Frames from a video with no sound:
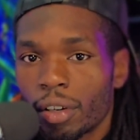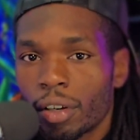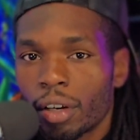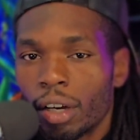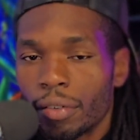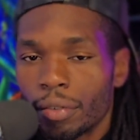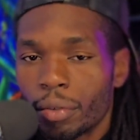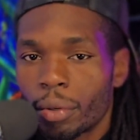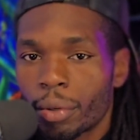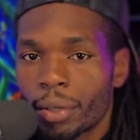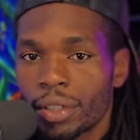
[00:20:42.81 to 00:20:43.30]

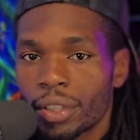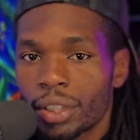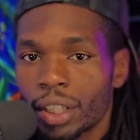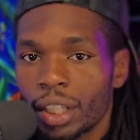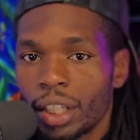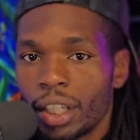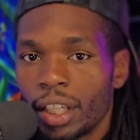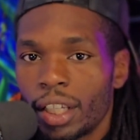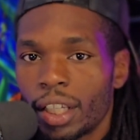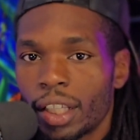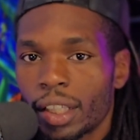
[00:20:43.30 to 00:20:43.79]
of course.
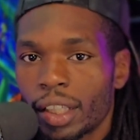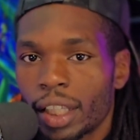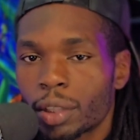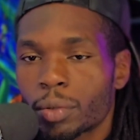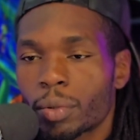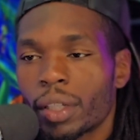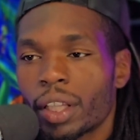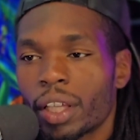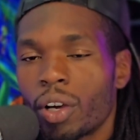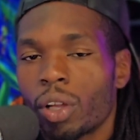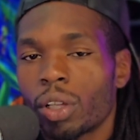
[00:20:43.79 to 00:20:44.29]

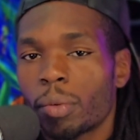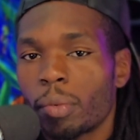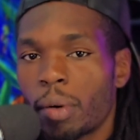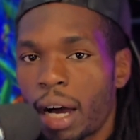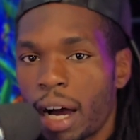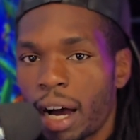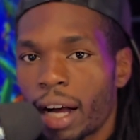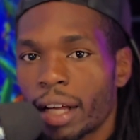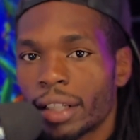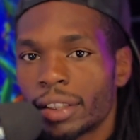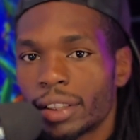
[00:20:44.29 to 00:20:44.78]
That's why they call them
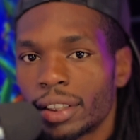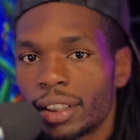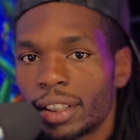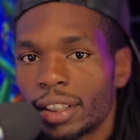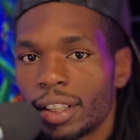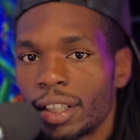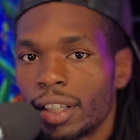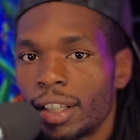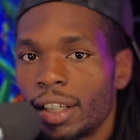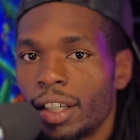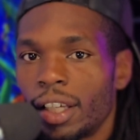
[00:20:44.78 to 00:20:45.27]
hot,
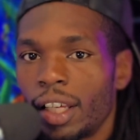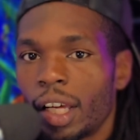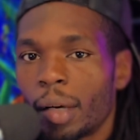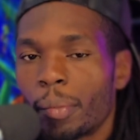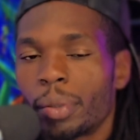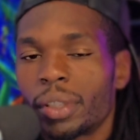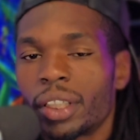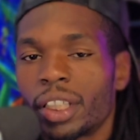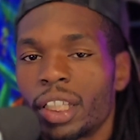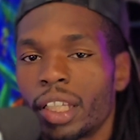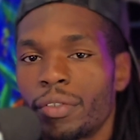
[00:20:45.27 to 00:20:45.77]

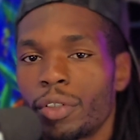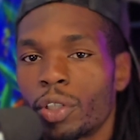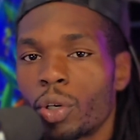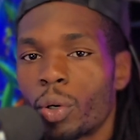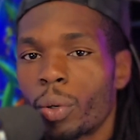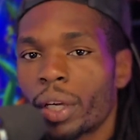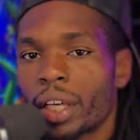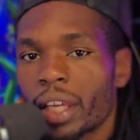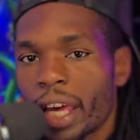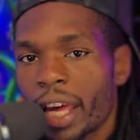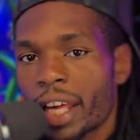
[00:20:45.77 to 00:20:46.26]
but they give you
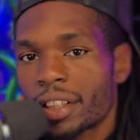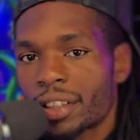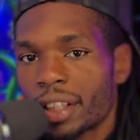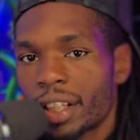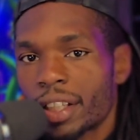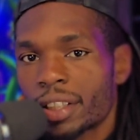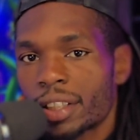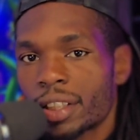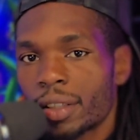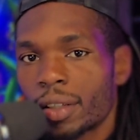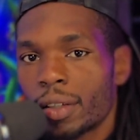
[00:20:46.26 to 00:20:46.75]
quick
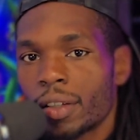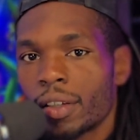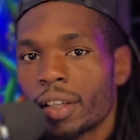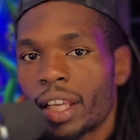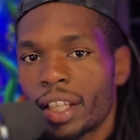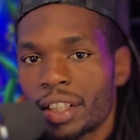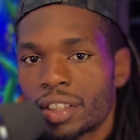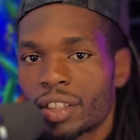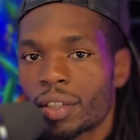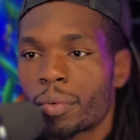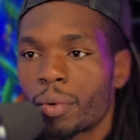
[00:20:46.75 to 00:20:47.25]
access,
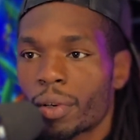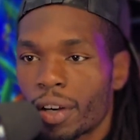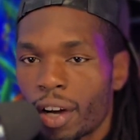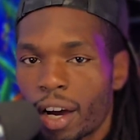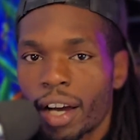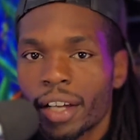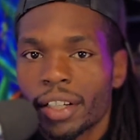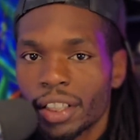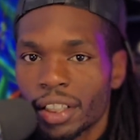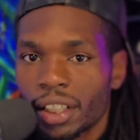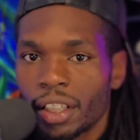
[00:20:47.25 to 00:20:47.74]
hence the word
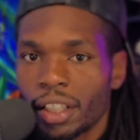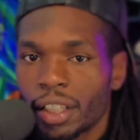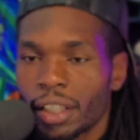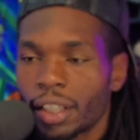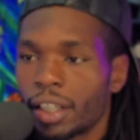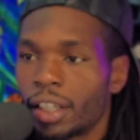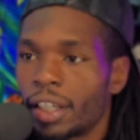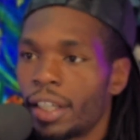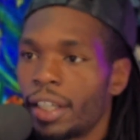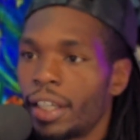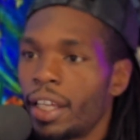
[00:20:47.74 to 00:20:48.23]
hot
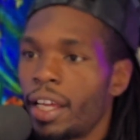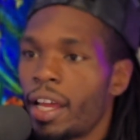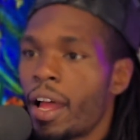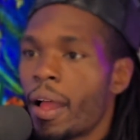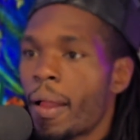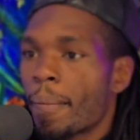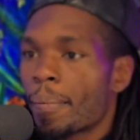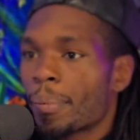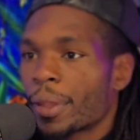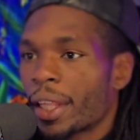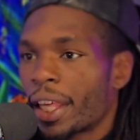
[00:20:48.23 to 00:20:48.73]
again.
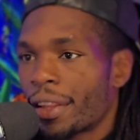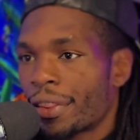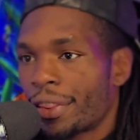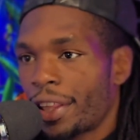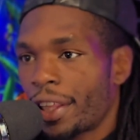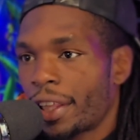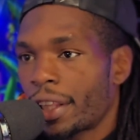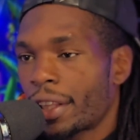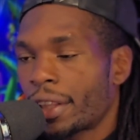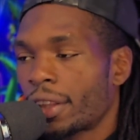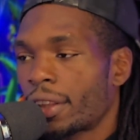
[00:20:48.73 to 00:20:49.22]

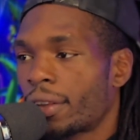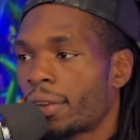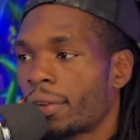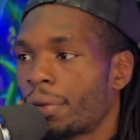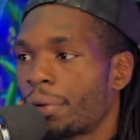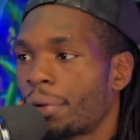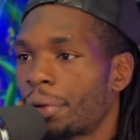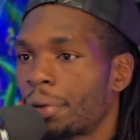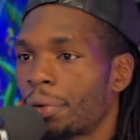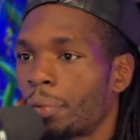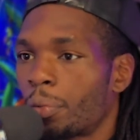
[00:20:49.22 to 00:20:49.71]
And then
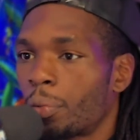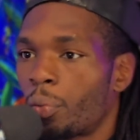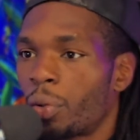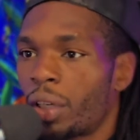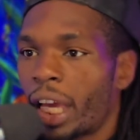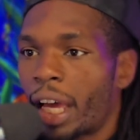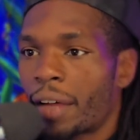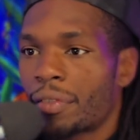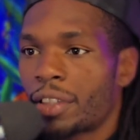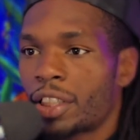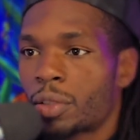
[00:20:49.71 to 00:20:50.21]

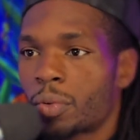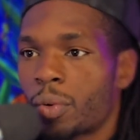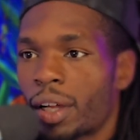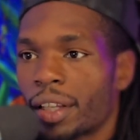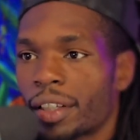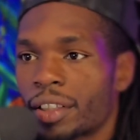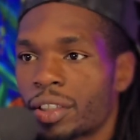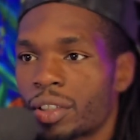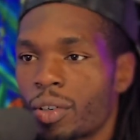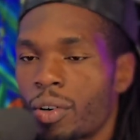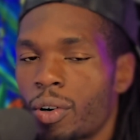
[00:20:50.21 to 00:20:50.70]
we have these
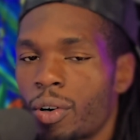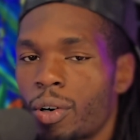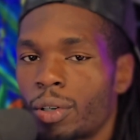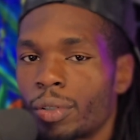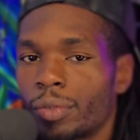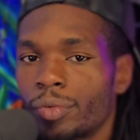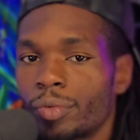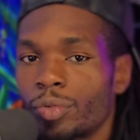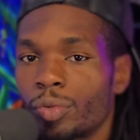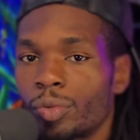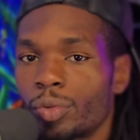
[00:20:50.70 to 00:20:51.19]
wallets
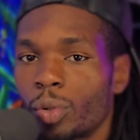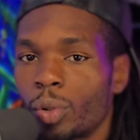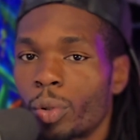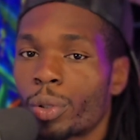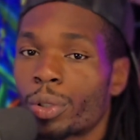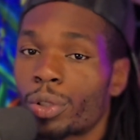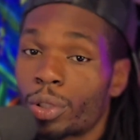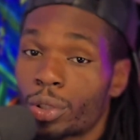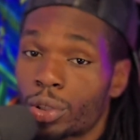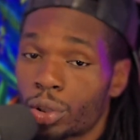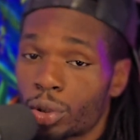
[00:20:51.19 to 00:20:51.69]
called,
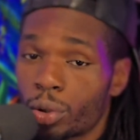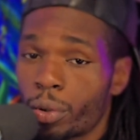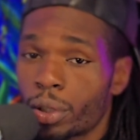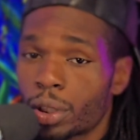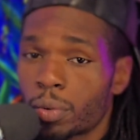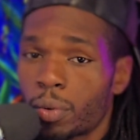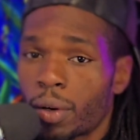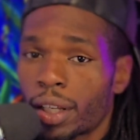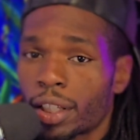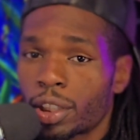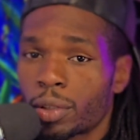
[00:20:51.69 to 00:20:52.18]
or your
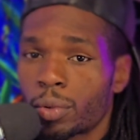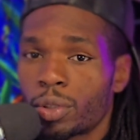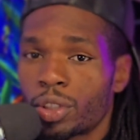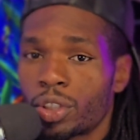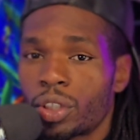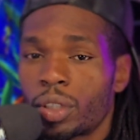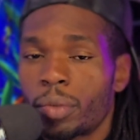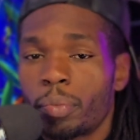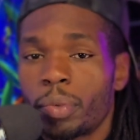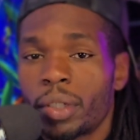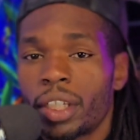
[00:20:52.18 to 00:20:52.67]
storage wallets,
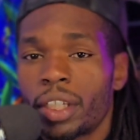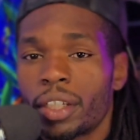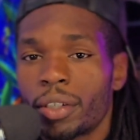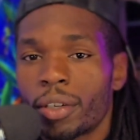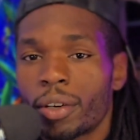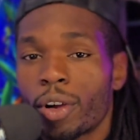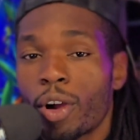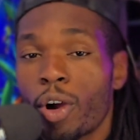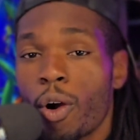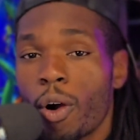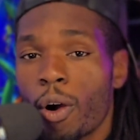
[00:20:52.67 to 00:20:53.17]
which should be
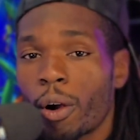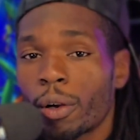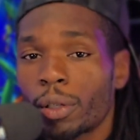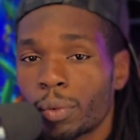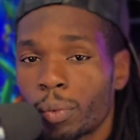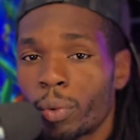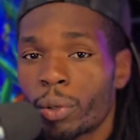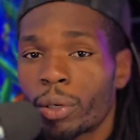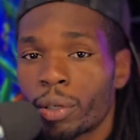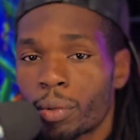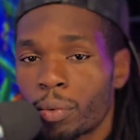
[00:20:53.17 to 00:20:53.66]
your
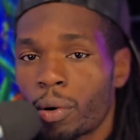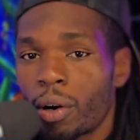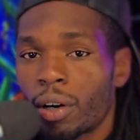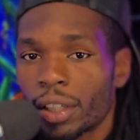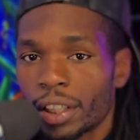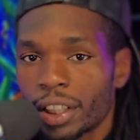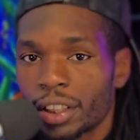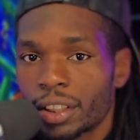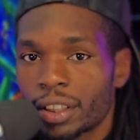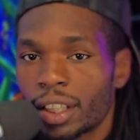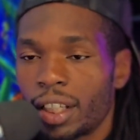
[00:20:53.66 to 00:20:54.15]
hardware
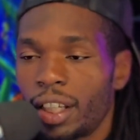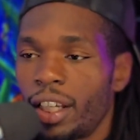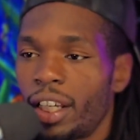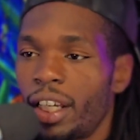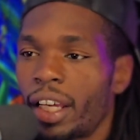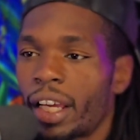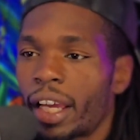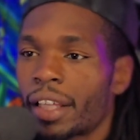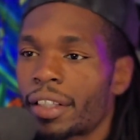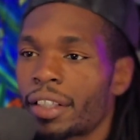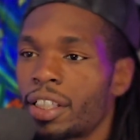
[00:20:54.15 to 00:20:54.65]
wallets.
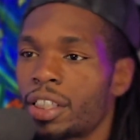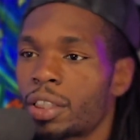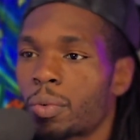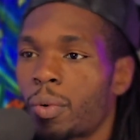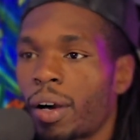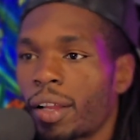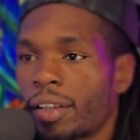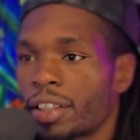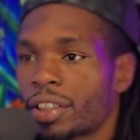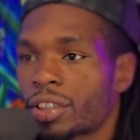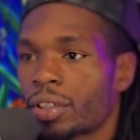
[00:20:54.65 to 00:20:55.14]
And these
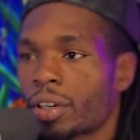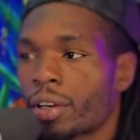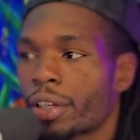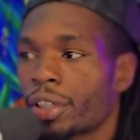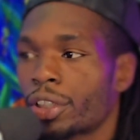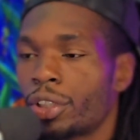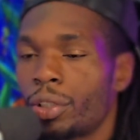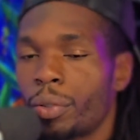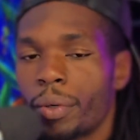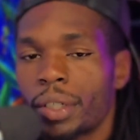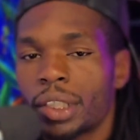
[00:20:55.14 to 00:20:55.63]
wallets are
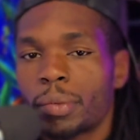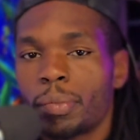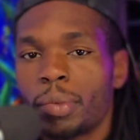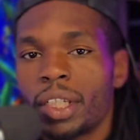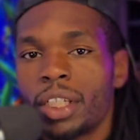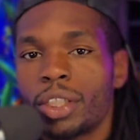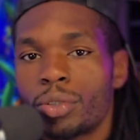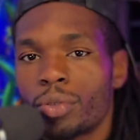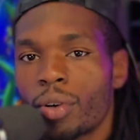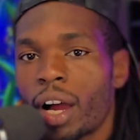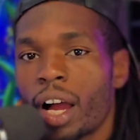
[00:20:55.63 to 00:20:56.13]

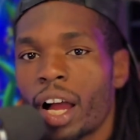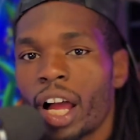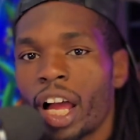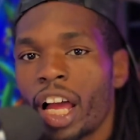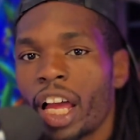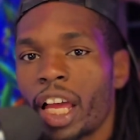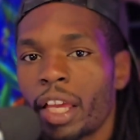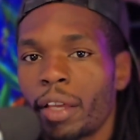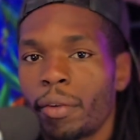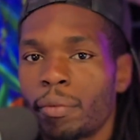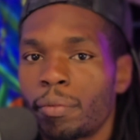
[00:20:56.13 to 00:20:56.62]
USB
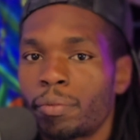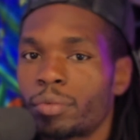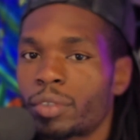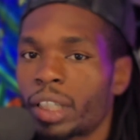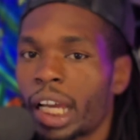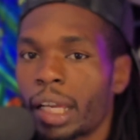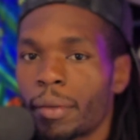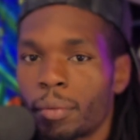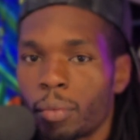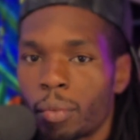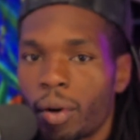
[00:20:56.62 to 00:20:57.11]
drive
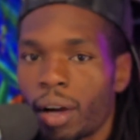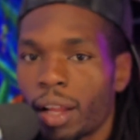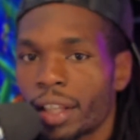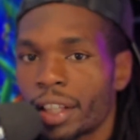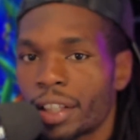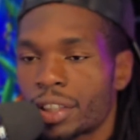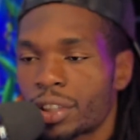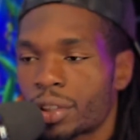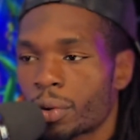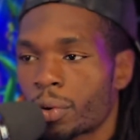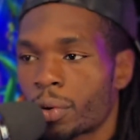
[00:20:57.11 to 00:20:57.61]
type
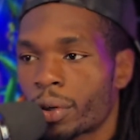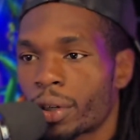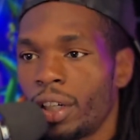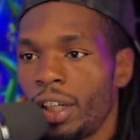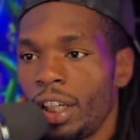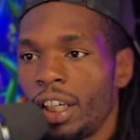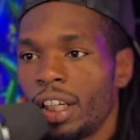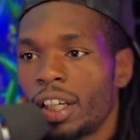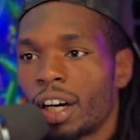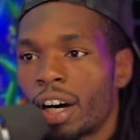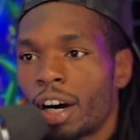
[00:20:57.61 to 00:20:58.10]
wallets or
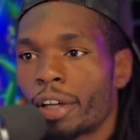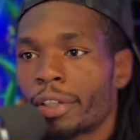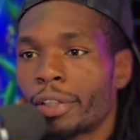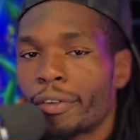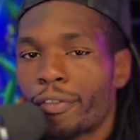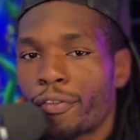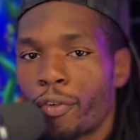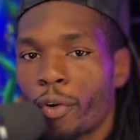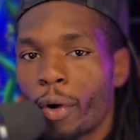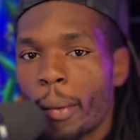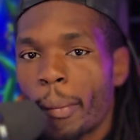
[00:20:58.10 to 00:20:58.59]

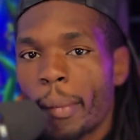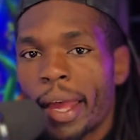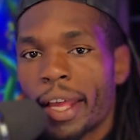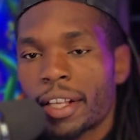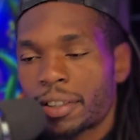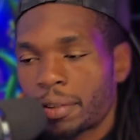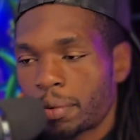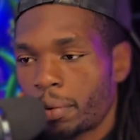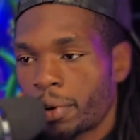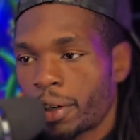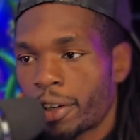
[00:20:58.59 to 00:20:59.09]
other
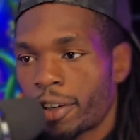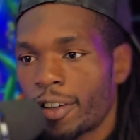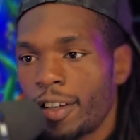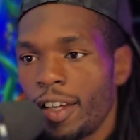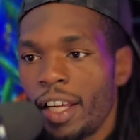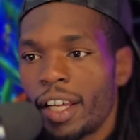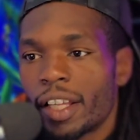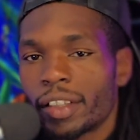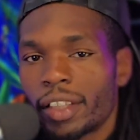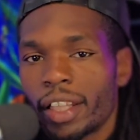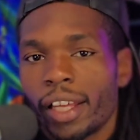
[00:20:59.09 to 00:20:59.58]
formats where
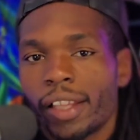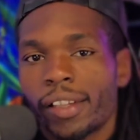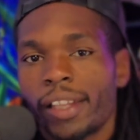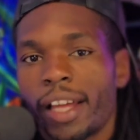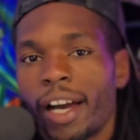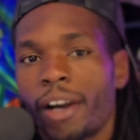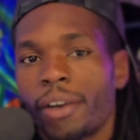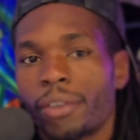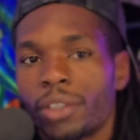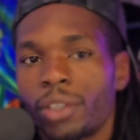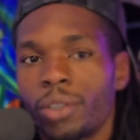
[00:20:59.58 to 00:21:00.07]
they
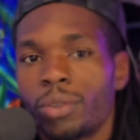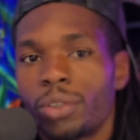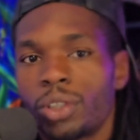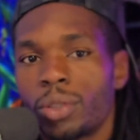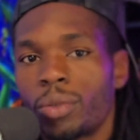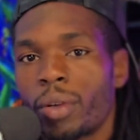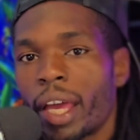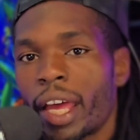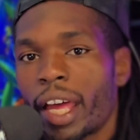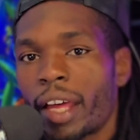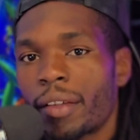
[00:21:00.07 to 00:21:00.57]
allow you
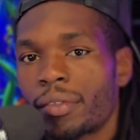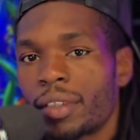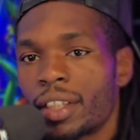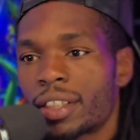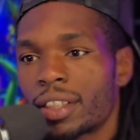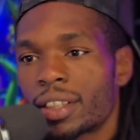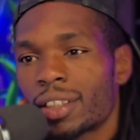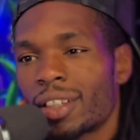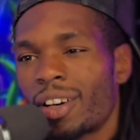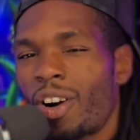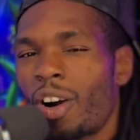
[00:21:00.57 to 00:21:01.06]
to have
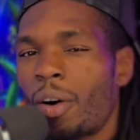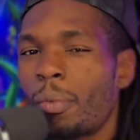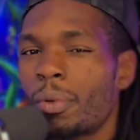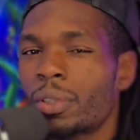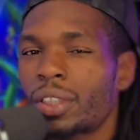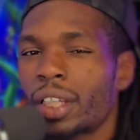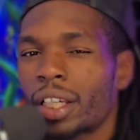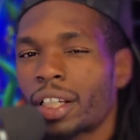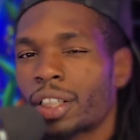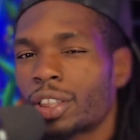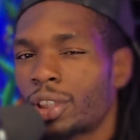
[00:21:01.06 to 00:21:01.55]
this
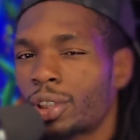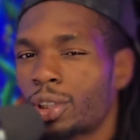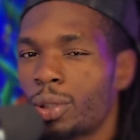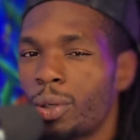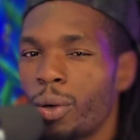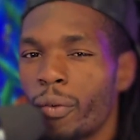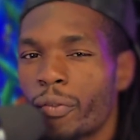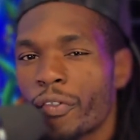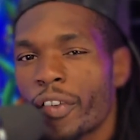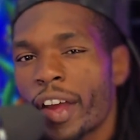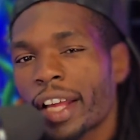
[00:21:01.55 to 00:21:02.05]
almost like a
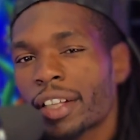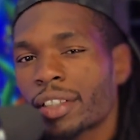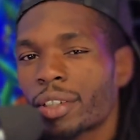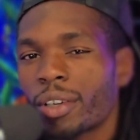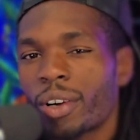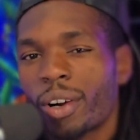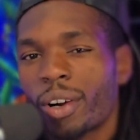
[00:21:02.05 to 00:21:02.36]
two-factor